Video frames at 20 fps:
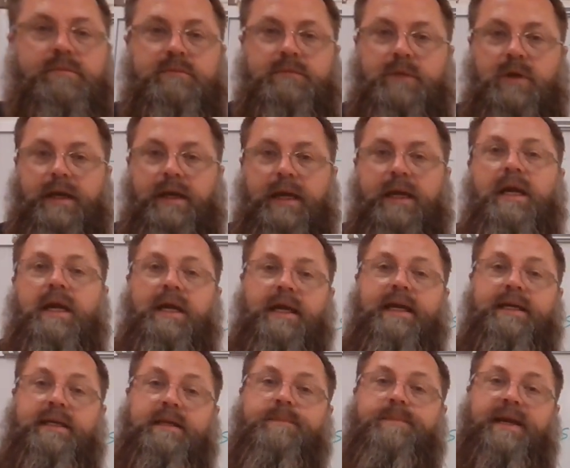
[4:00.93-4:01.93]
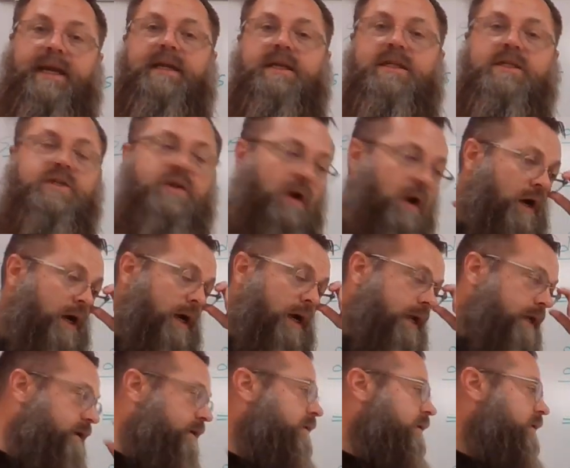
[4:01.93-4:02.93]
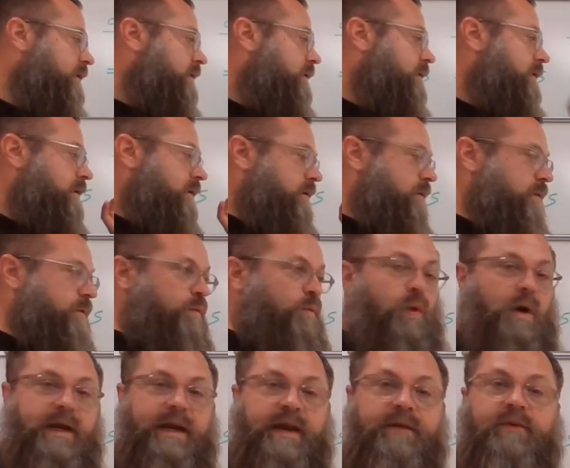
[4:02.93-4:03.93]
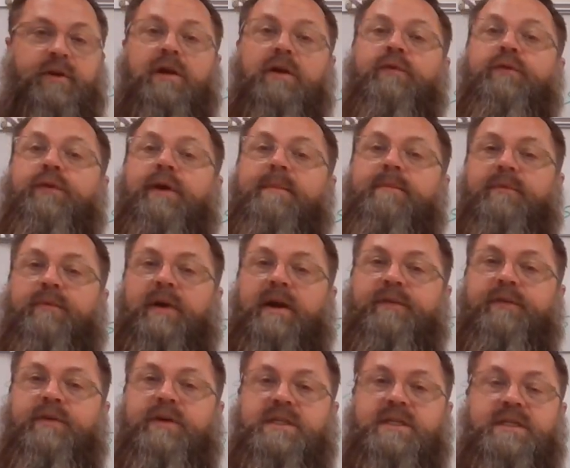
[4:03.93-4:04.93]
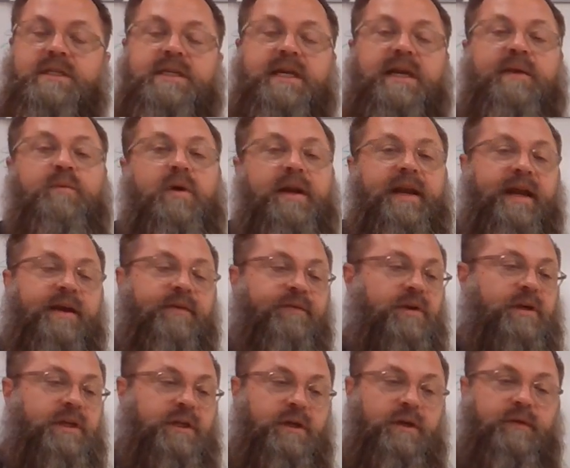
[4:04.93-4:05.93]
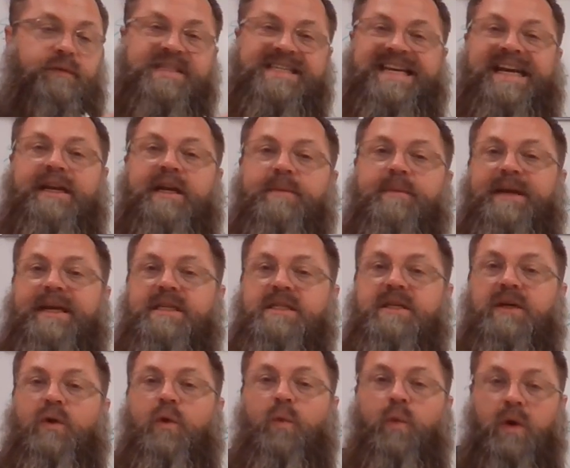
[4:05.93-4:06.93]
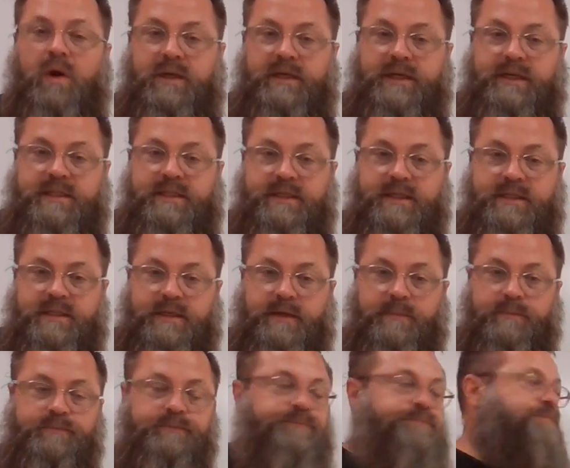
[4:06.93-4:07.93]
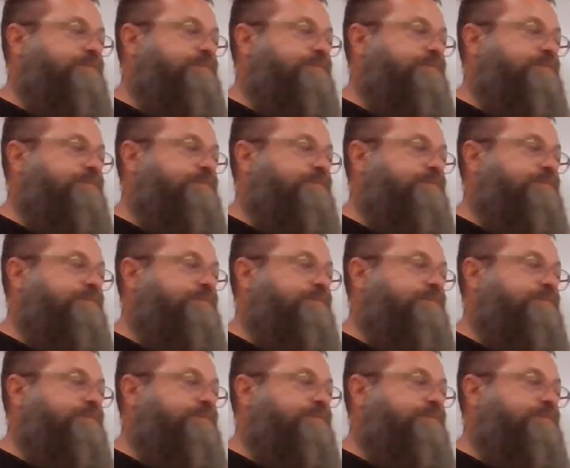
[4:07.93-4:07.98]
okay? It depends on whatever your frame of reference is and whatever you've set up as the coordinate system,